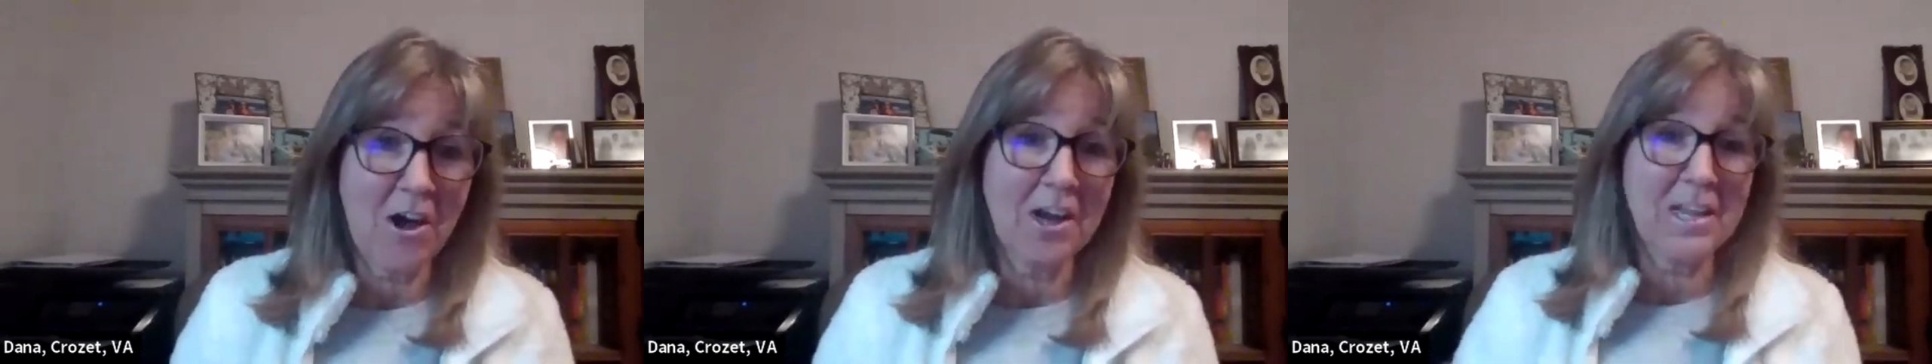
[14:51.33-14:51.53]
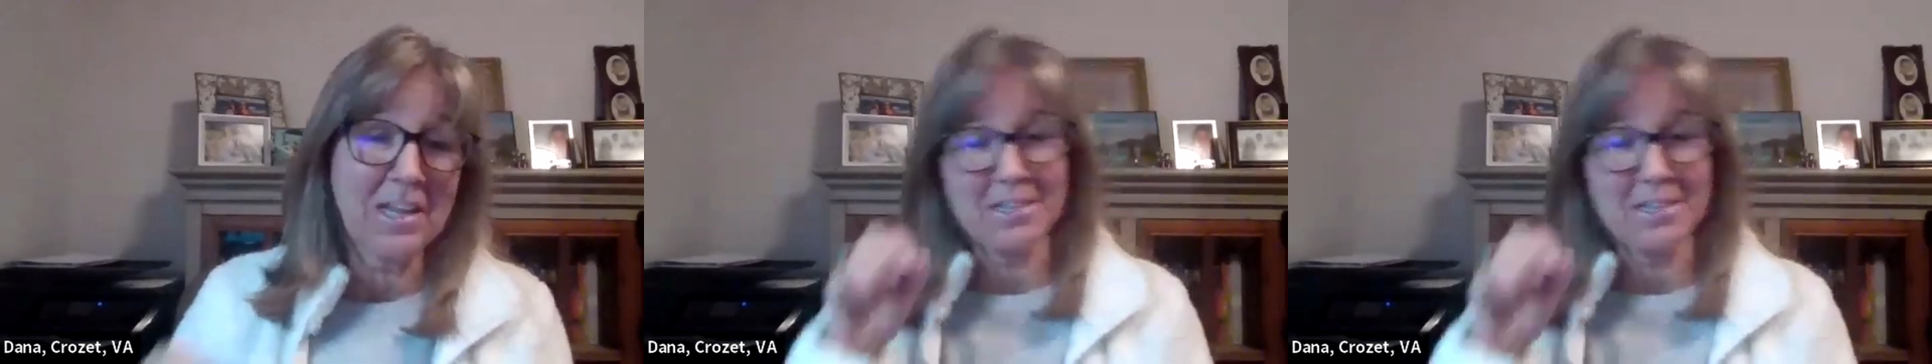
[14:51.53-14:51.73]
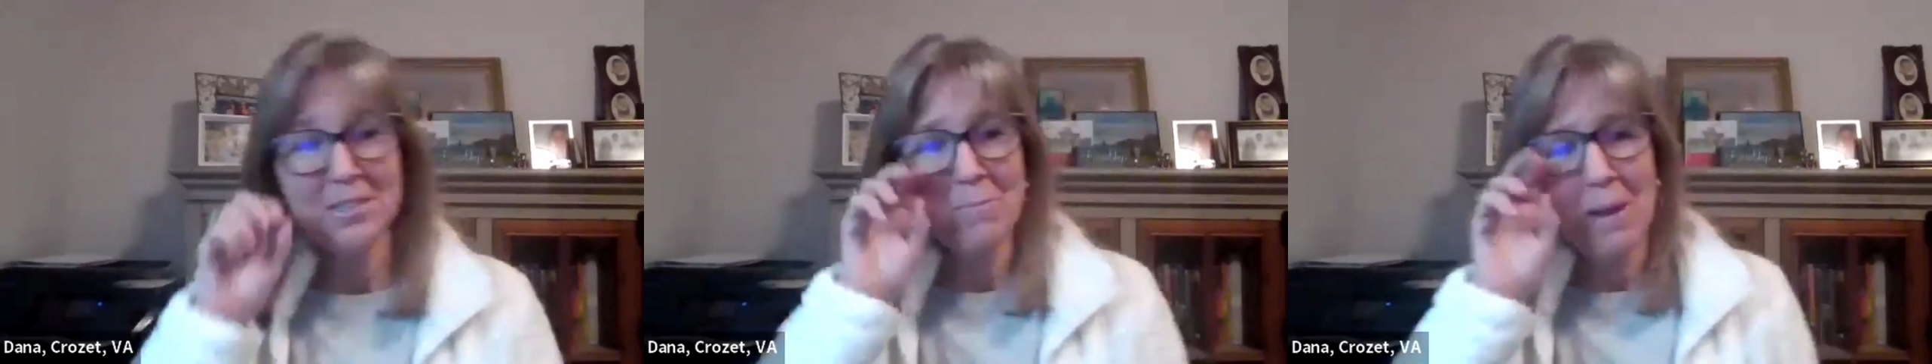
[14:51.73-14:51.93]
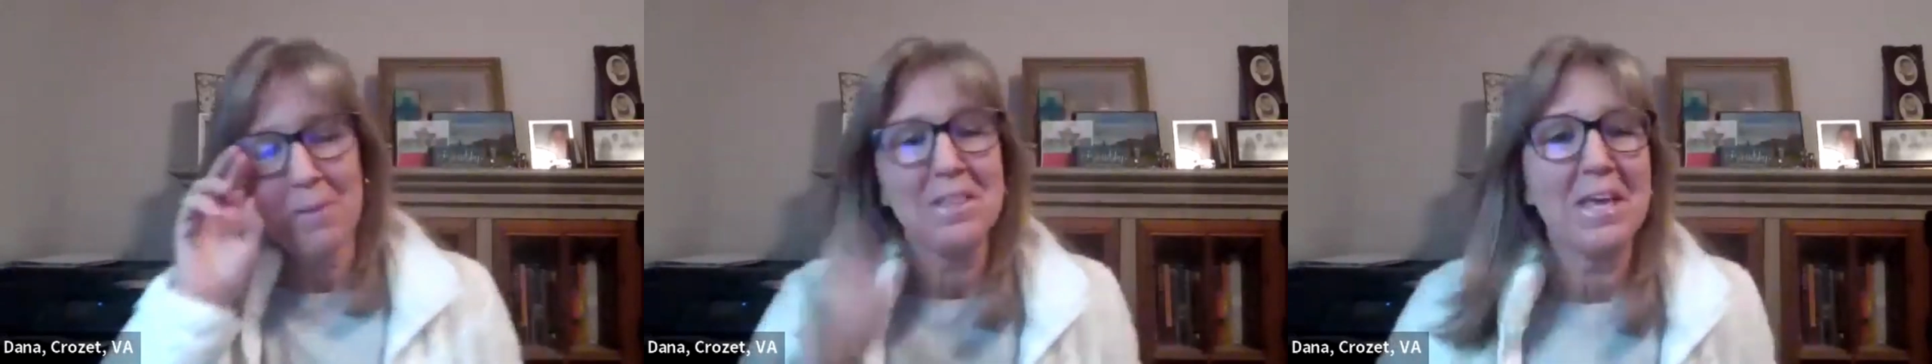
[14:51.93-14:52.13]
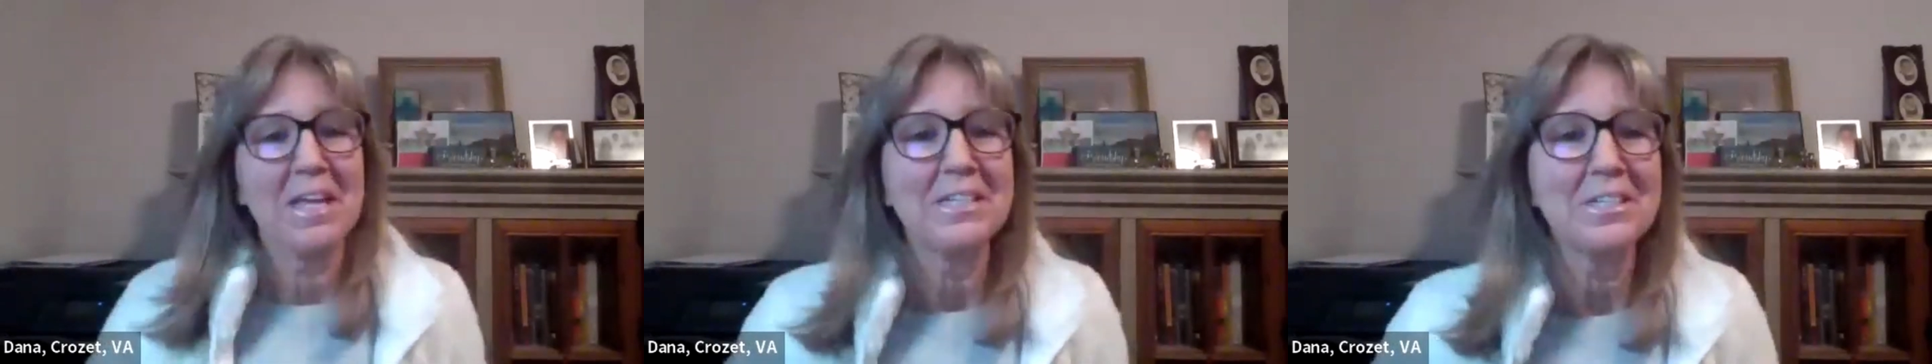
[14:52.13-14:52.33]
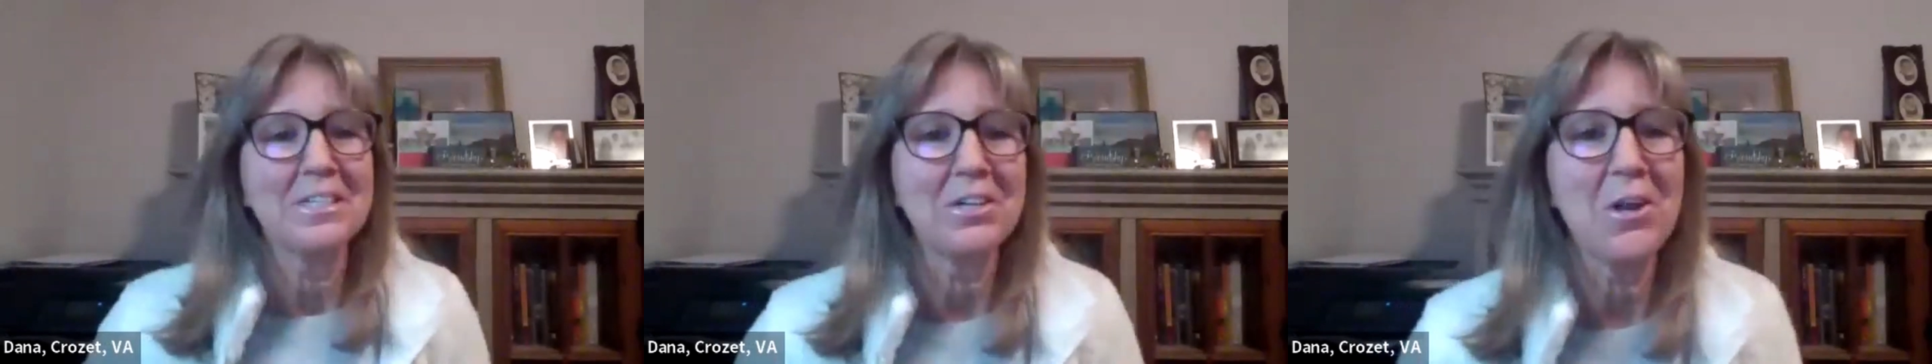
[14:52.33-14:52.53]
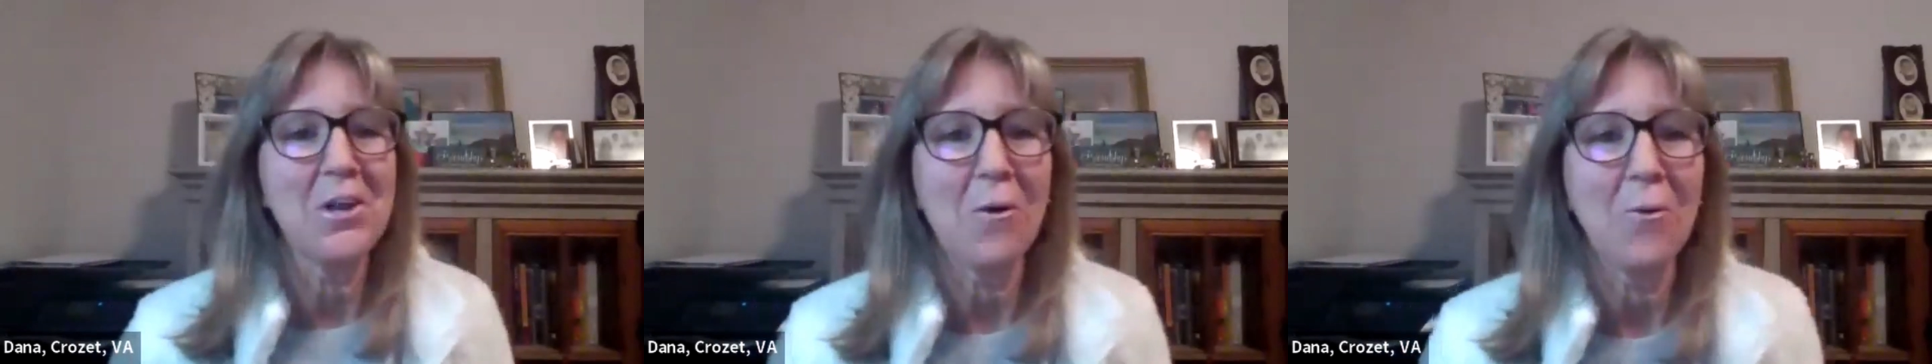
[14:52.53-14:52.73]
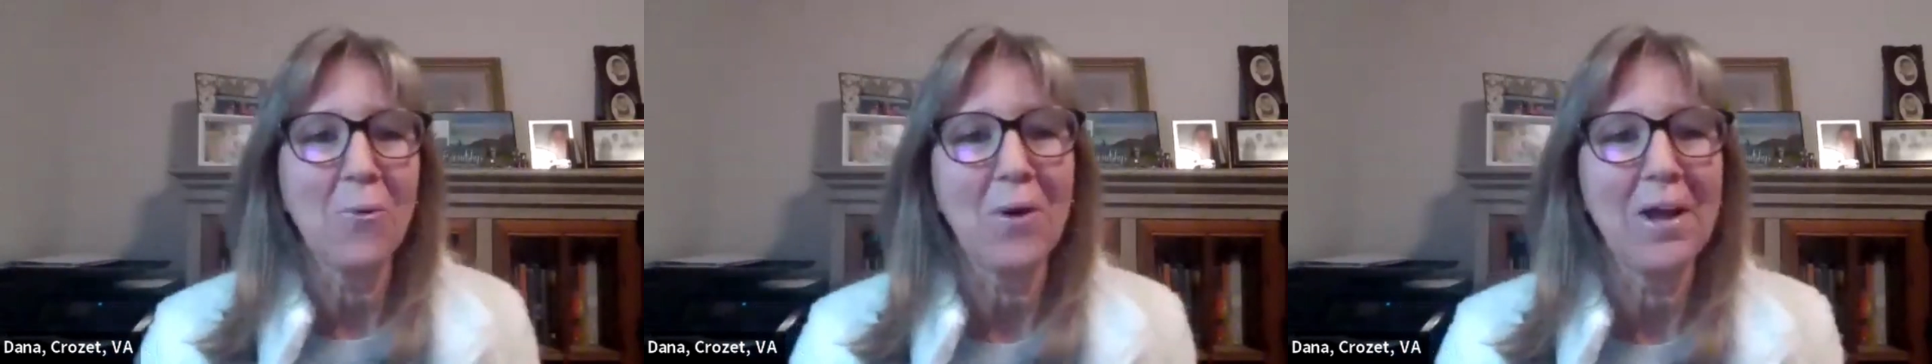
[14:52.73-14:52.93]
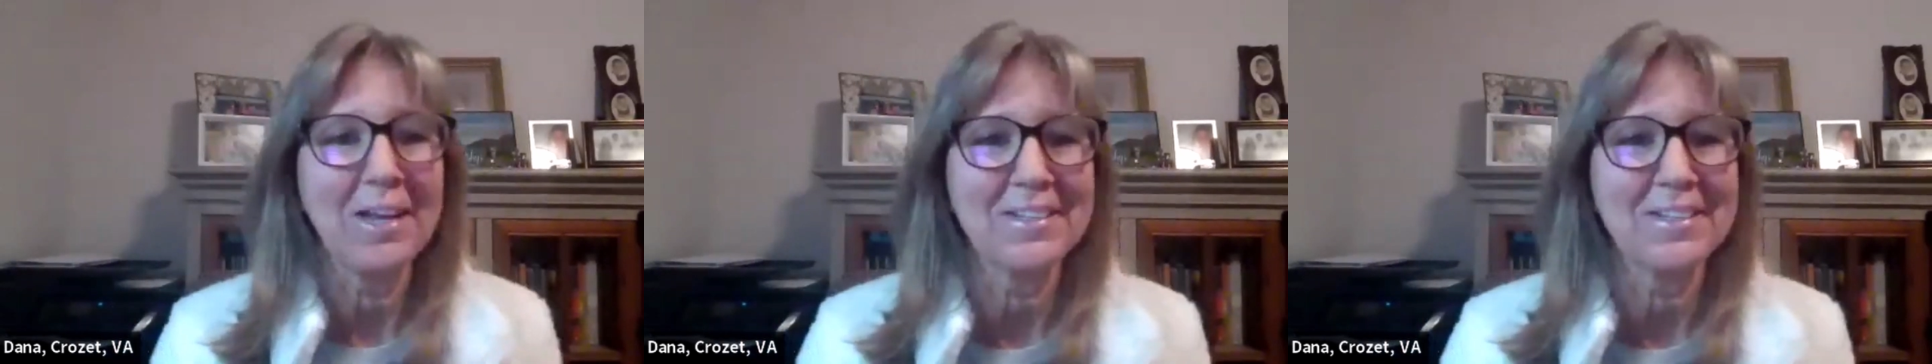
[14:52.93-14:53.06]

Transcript: audience. Maybe they didn't know